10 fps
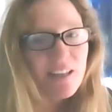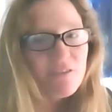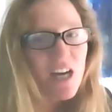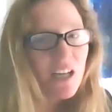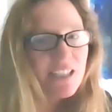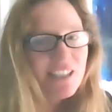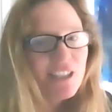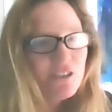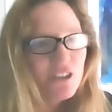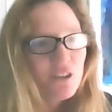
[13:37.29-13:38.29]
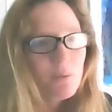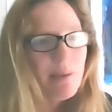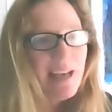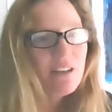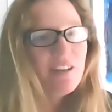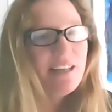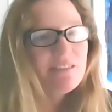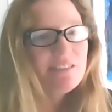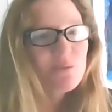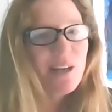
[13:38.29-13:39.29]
I've got to note your background